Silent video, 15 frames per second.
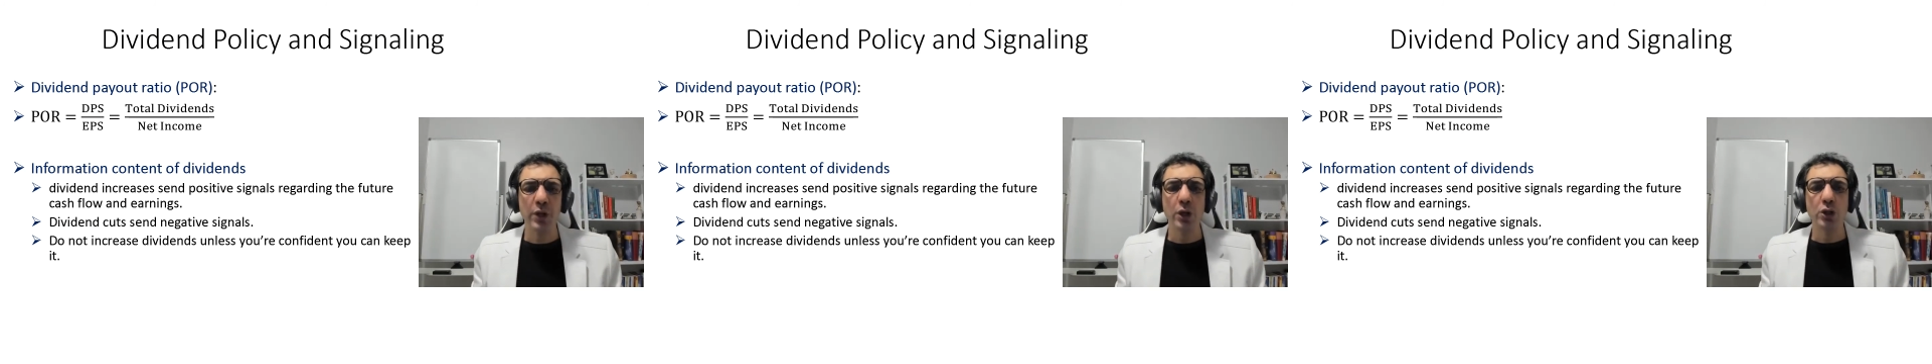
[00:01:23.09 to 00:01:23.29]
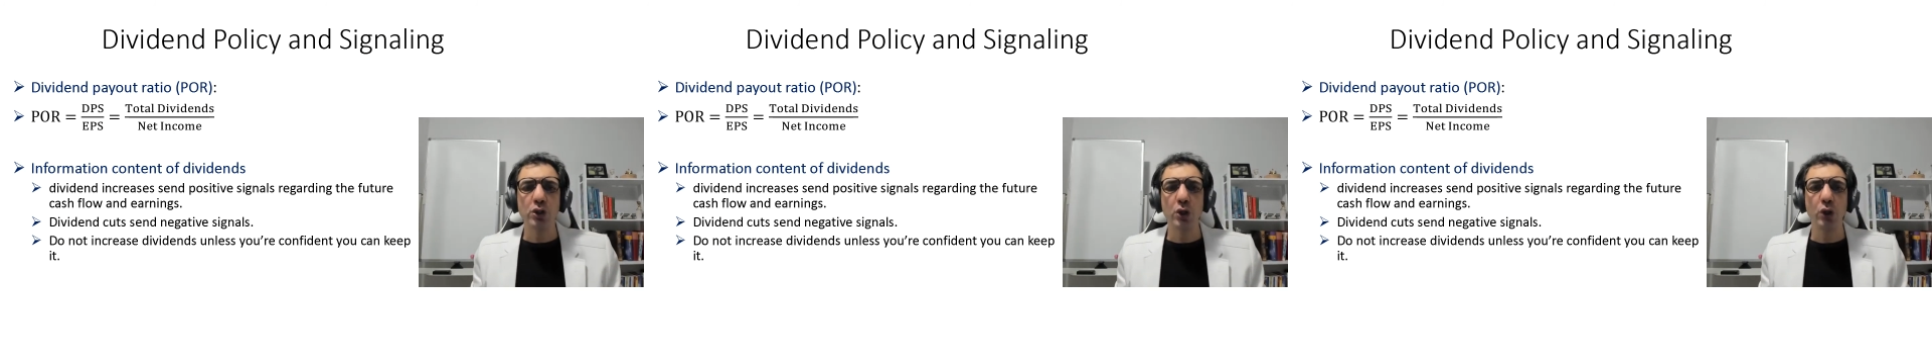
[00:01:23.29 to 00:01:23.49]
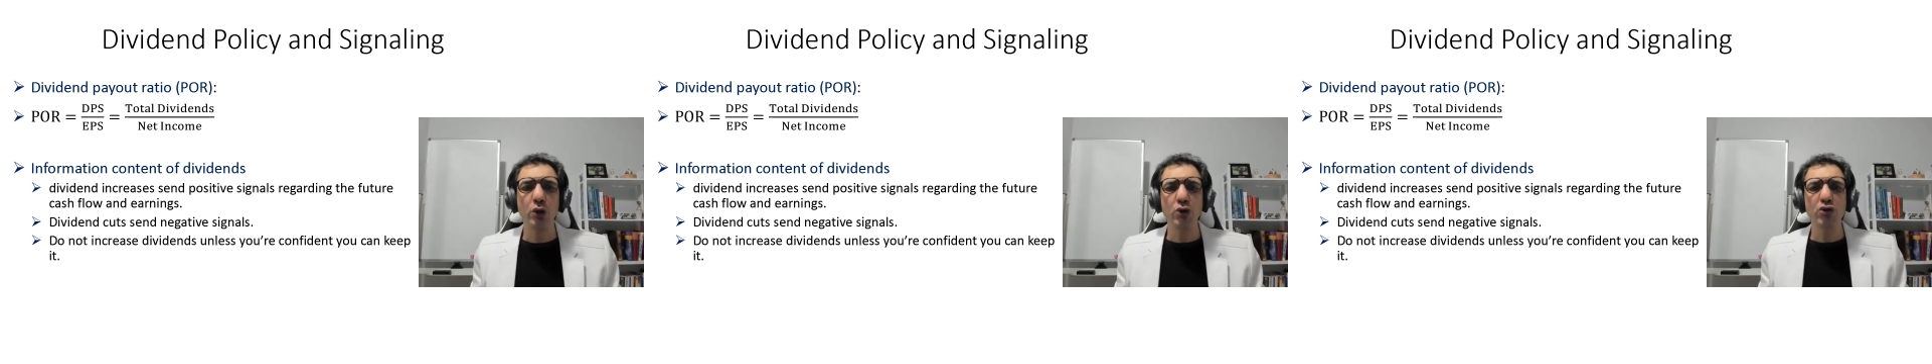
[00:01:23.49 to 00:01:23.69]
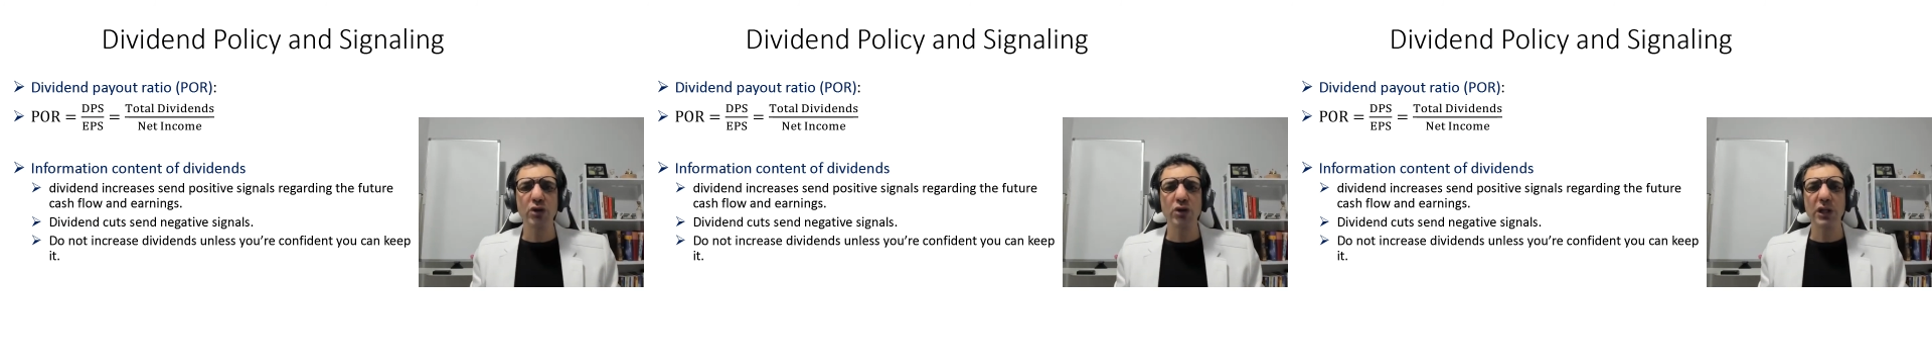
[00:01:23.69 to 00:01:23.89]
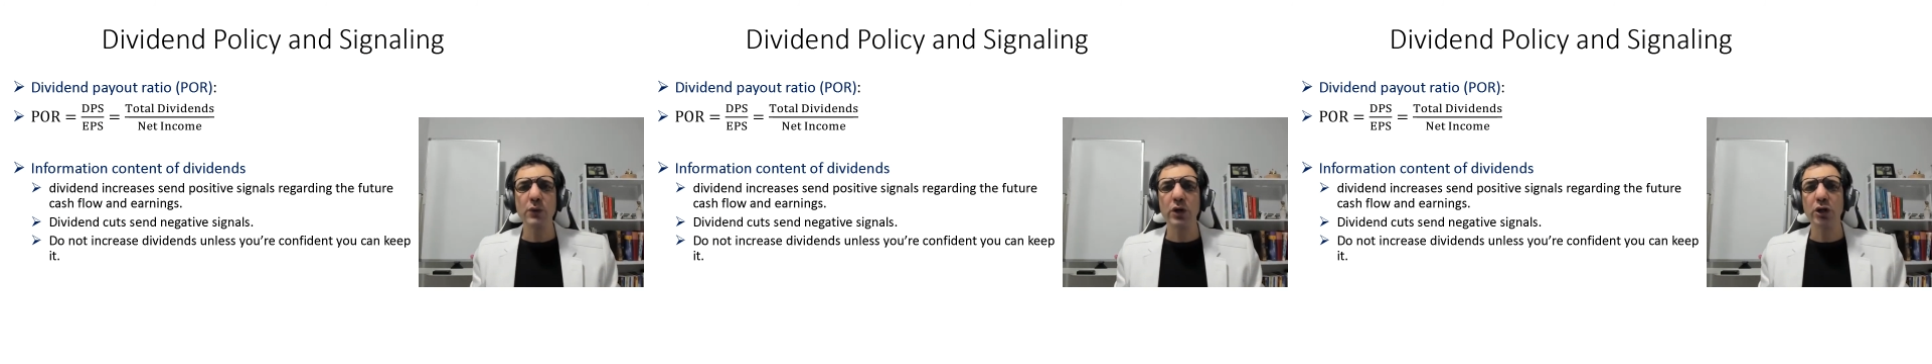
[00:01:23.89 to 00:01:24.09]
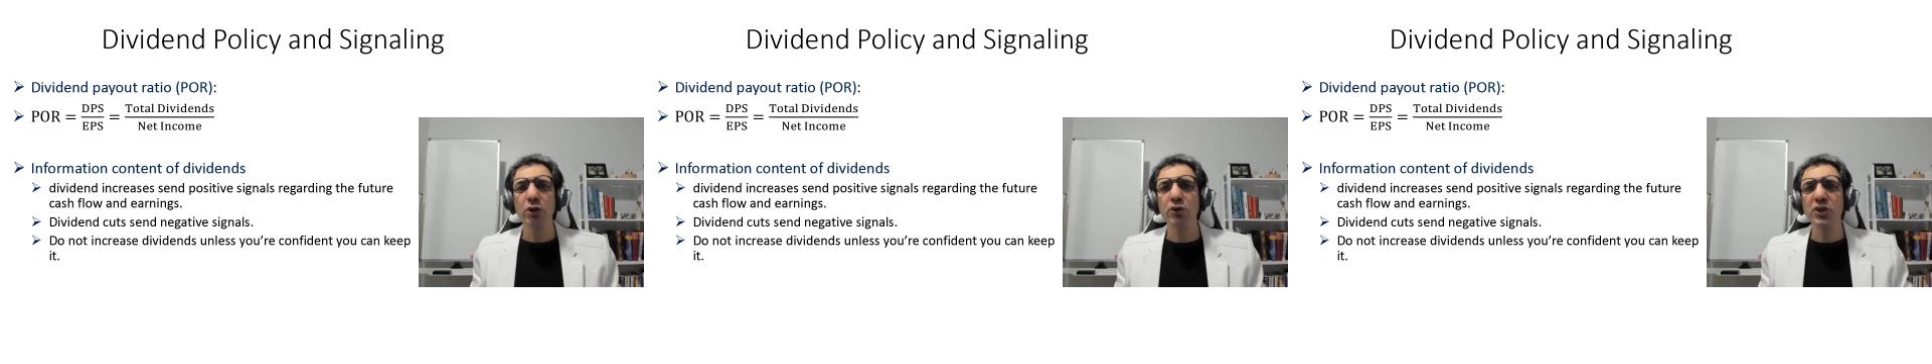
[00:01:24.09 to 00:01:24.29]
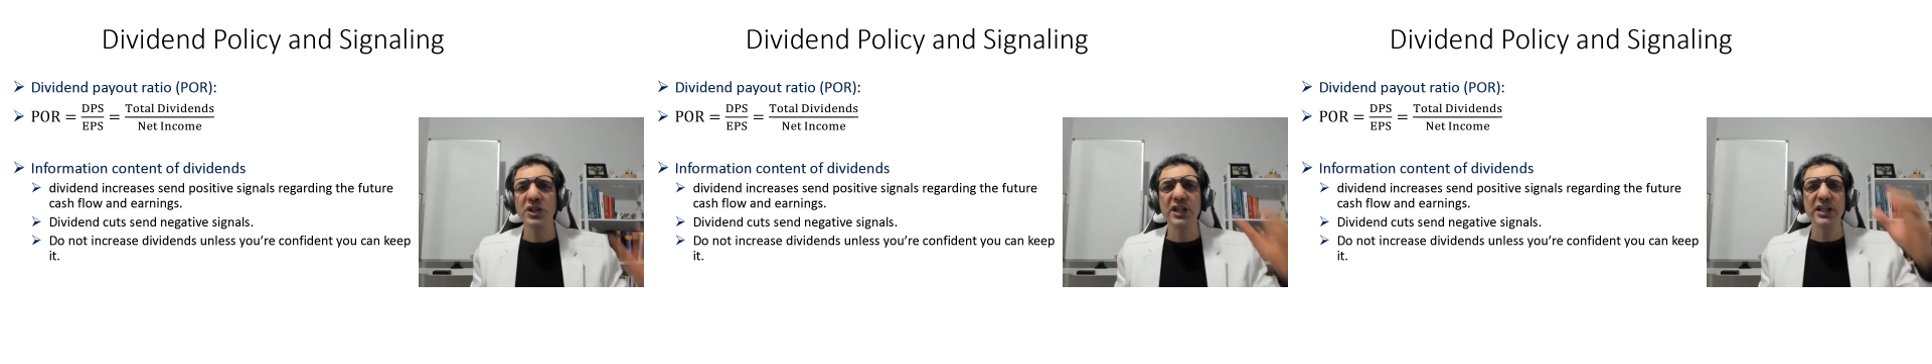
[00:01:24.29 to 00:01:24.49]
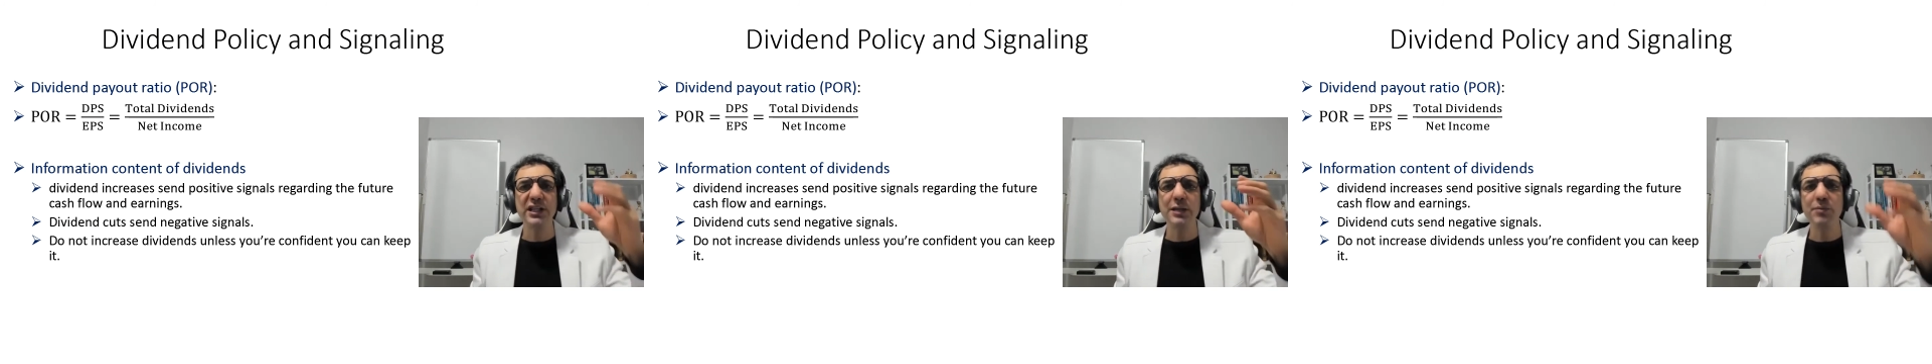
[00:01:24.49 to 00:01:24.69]
So usually we are using
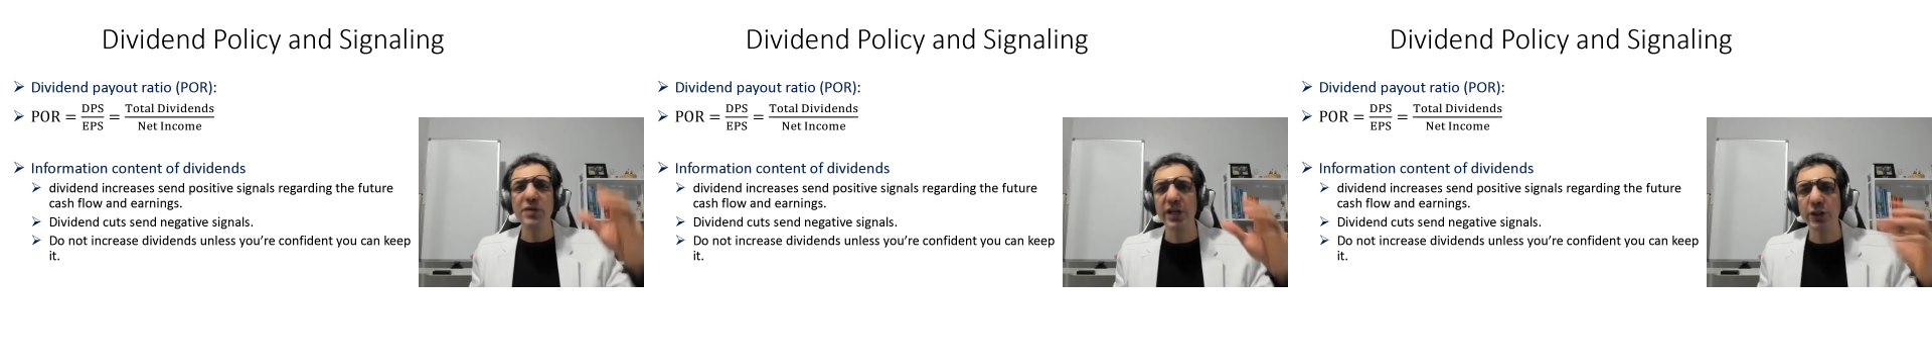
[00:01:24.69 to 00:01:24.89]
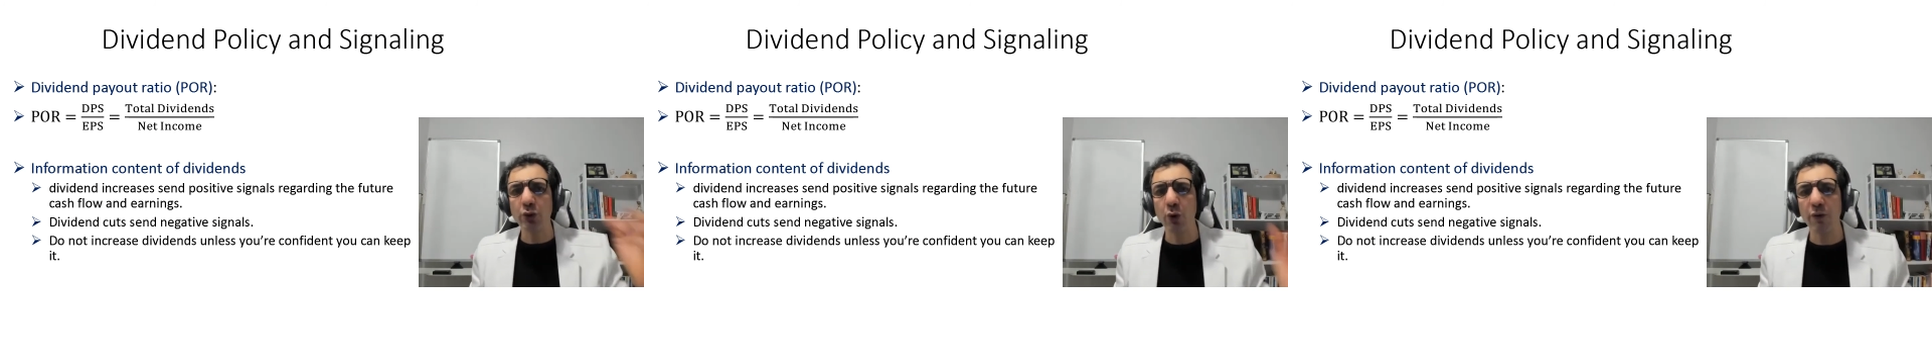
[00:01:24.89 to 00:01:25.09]
the DPS